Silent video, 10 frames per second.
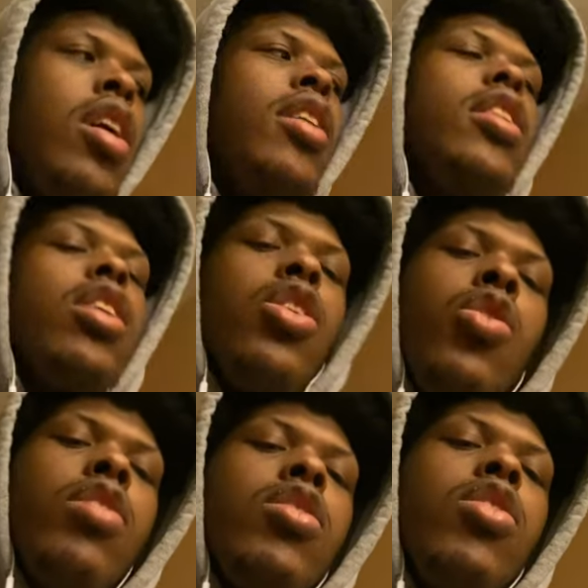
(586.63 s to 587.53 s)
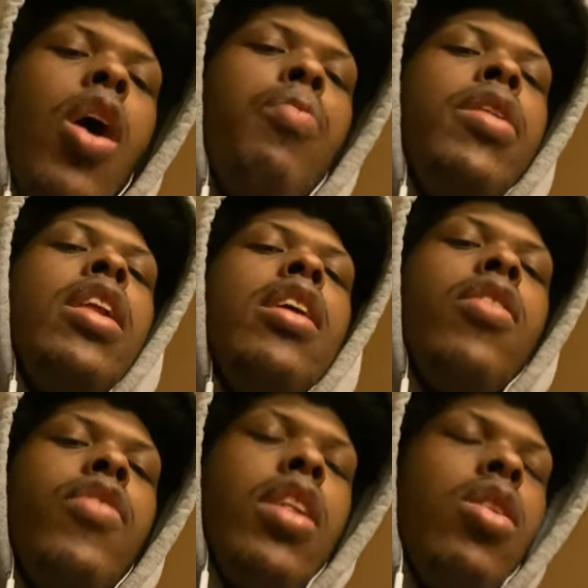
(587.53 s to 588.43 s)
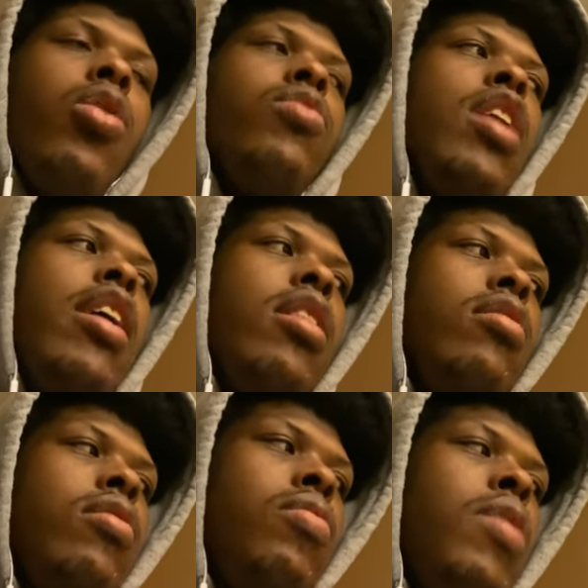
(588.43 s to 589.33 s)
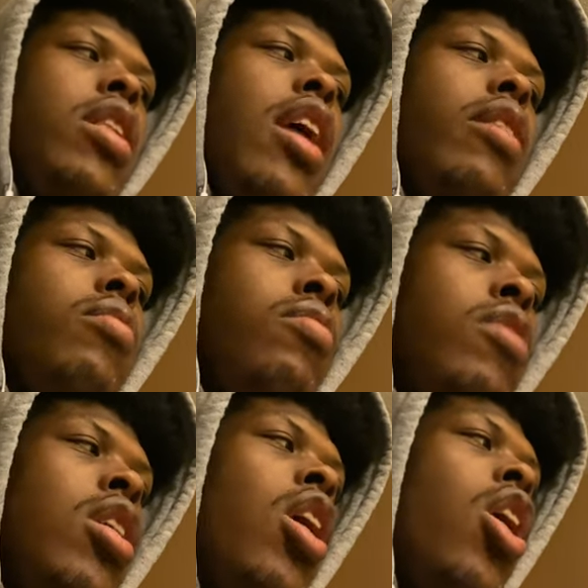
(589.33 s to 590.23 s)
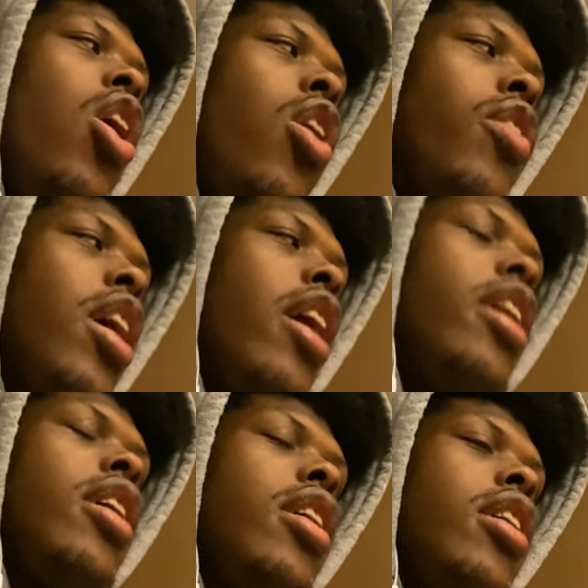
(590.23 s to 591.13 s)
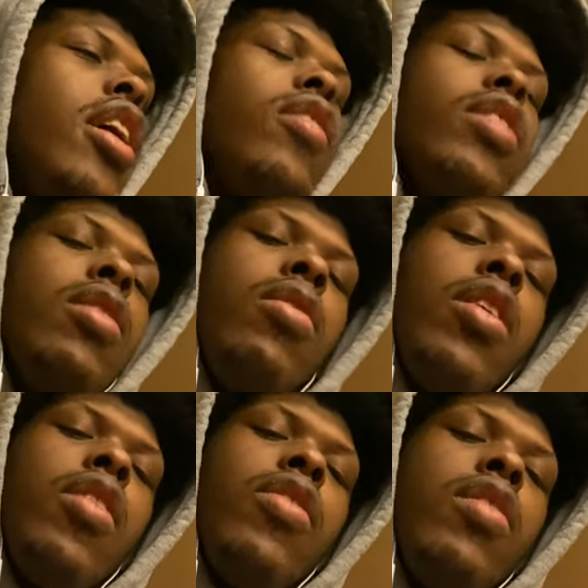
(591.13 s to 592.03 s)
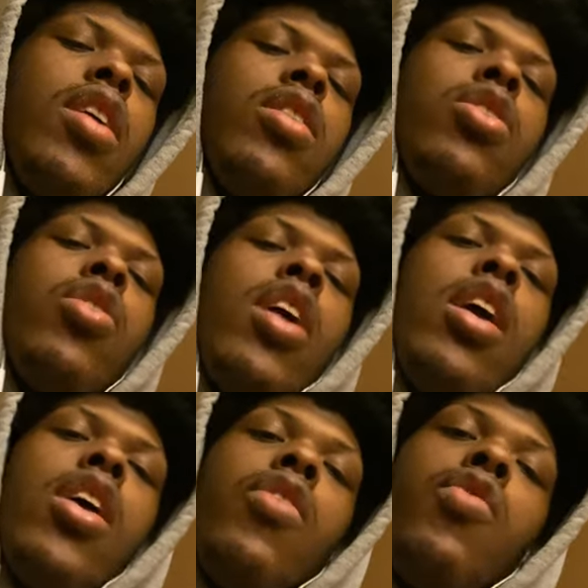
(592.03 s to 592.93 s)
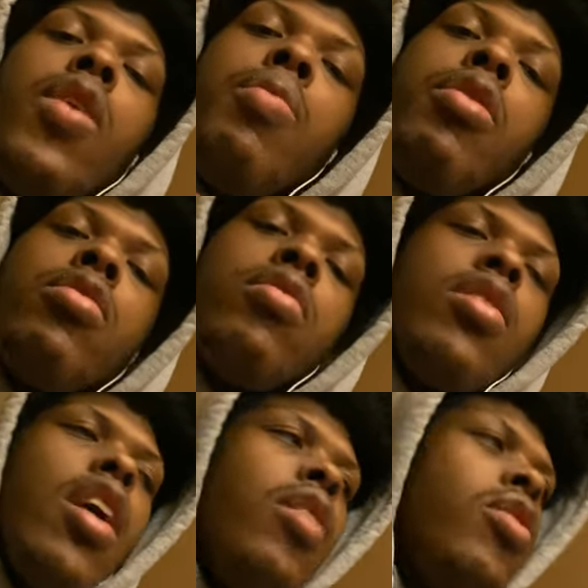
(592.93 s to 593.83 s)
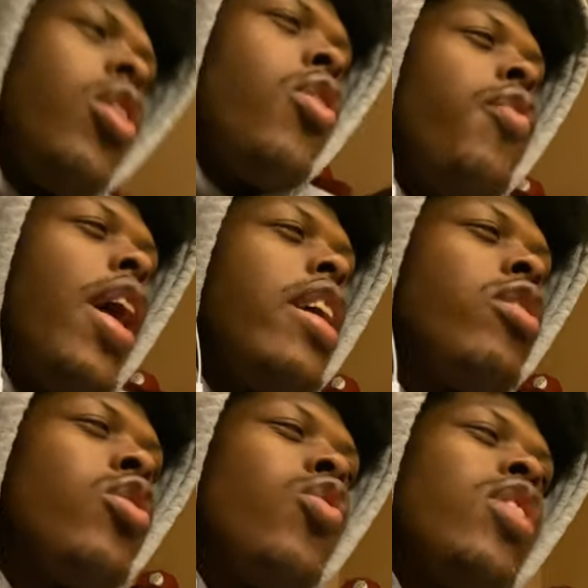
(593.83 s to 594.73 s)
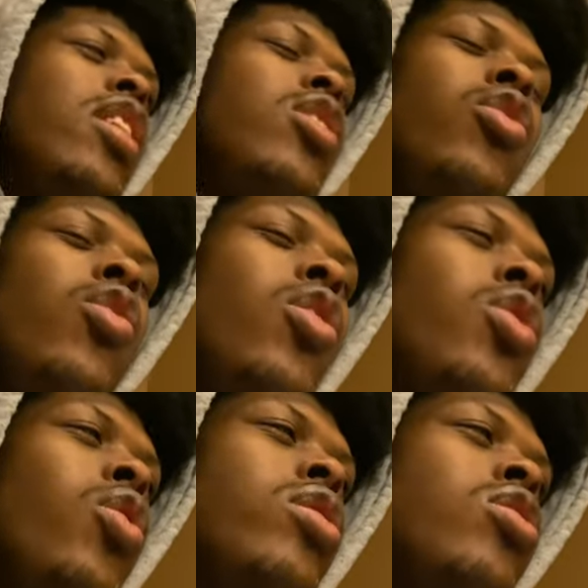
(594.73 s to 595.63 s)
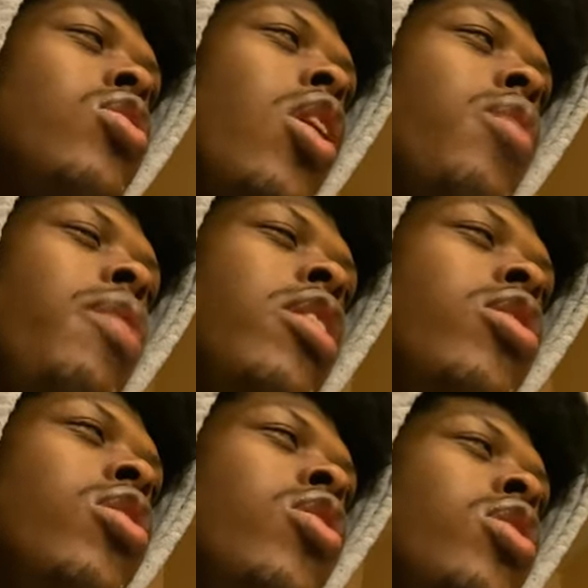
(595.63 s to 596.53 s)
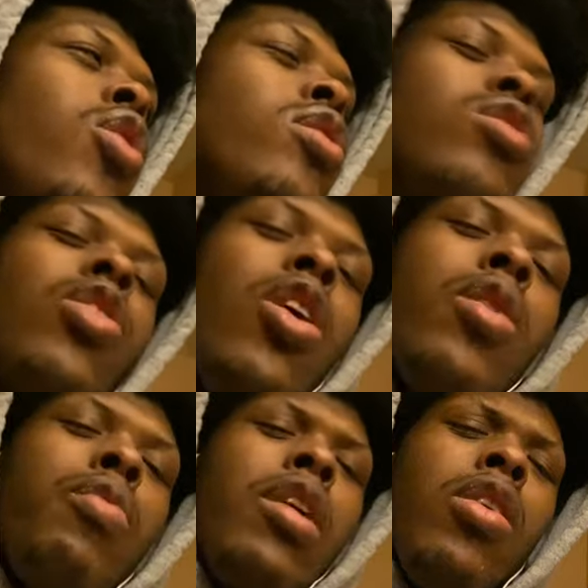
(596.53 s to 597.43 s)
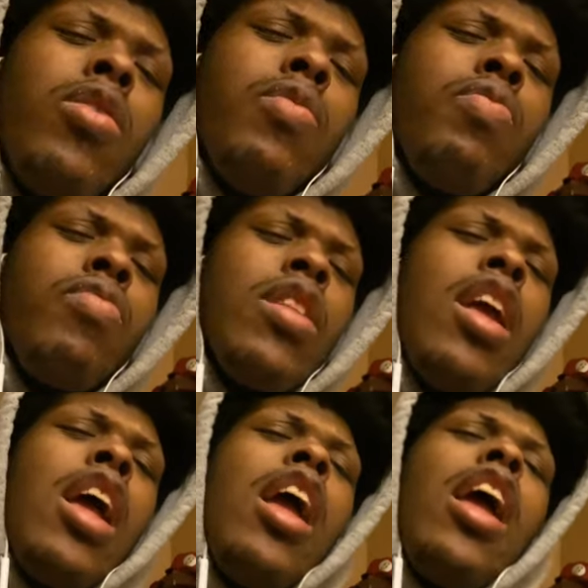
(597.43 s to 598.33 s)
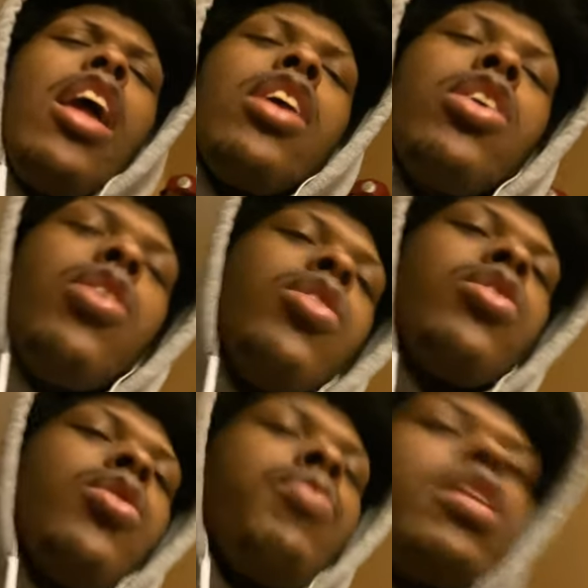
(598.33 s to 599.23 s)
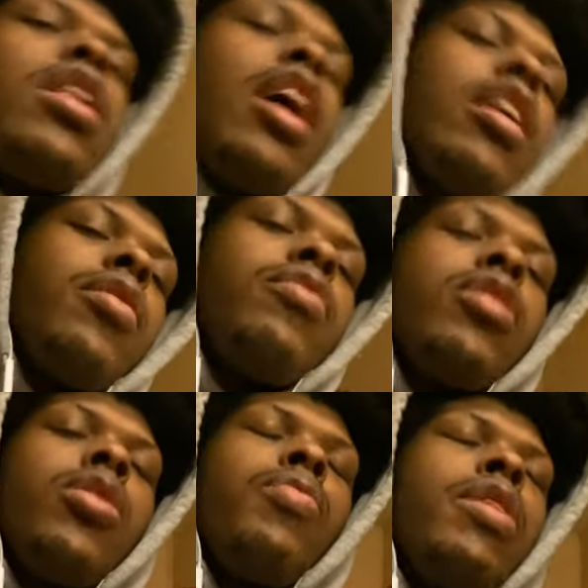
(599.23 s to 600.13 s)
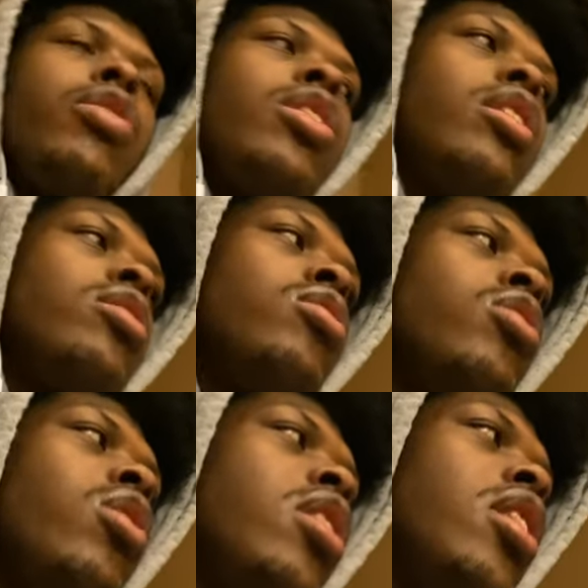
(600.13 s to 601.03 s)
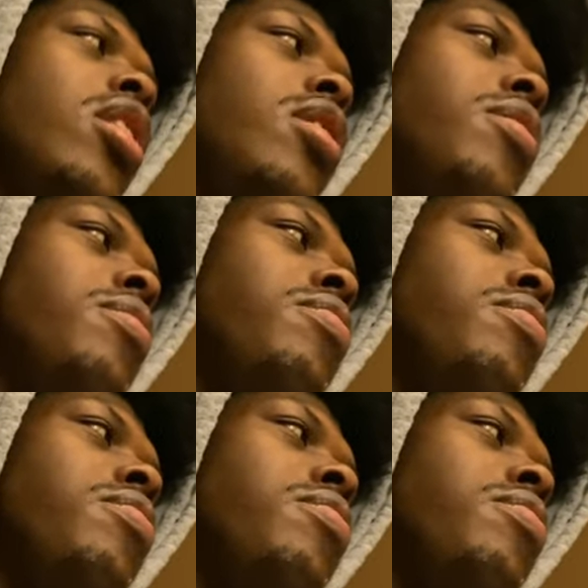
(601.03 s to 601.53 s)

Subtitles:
then you will start believing those haters. Be like, okay, if one person said, "Why are you doing it? You don't know what you're talking about. You don't know what you're talking about," and you'll be like, you'll be thinking to your head,